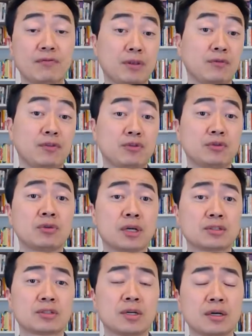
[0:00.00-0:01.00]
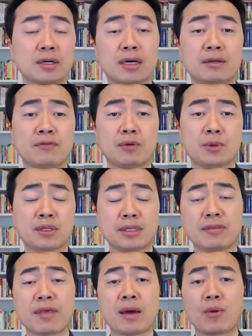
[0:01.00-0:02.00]
if you still got stock, if you want to
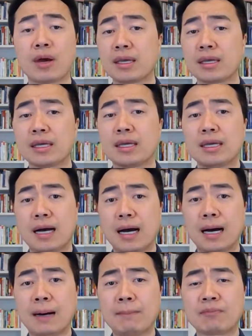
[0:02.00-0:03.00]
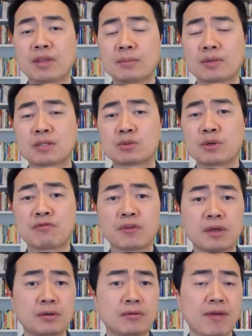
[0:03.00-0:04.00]
lean that way, because we
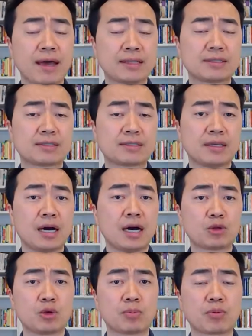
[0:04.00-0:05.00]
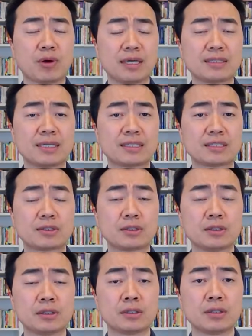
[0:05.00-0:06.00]
feel that the iron ore price has
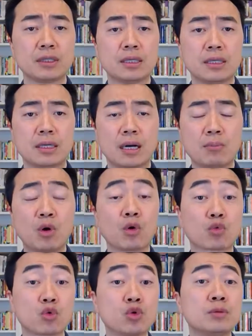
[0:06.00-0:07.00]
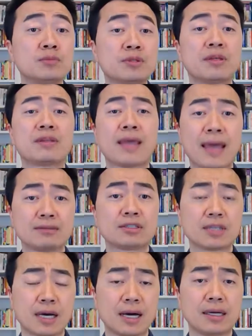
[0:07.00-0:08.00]
still more room to the
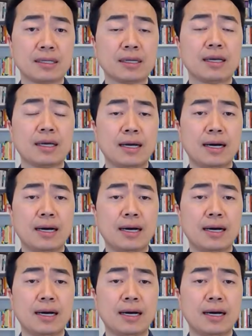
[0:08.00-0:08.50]
downside,